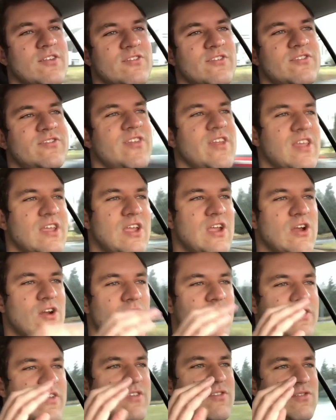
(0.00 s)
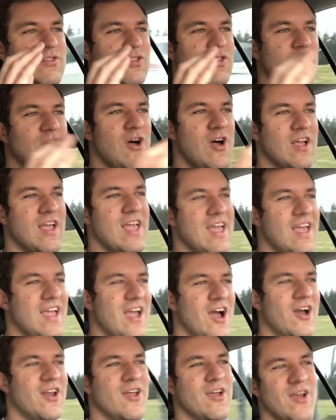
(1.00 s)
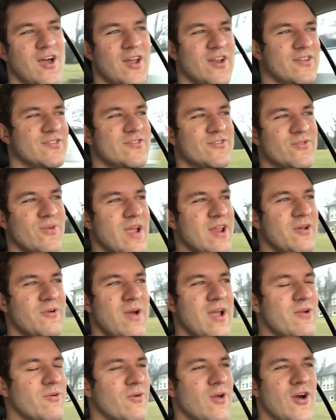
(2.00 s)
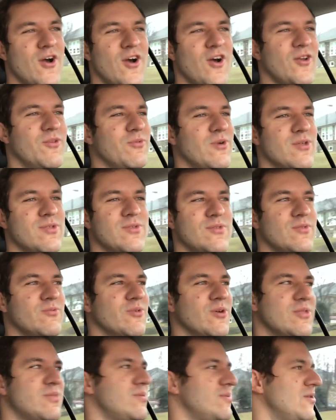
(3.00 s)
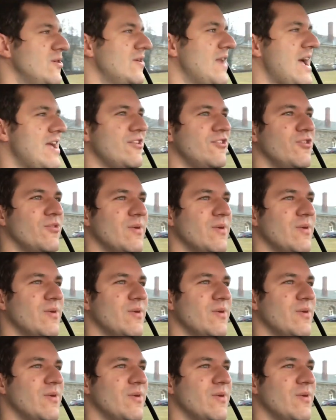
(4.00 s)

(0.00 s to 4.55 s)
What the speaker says: Just sitting here on this long, on a straightaway road with you're not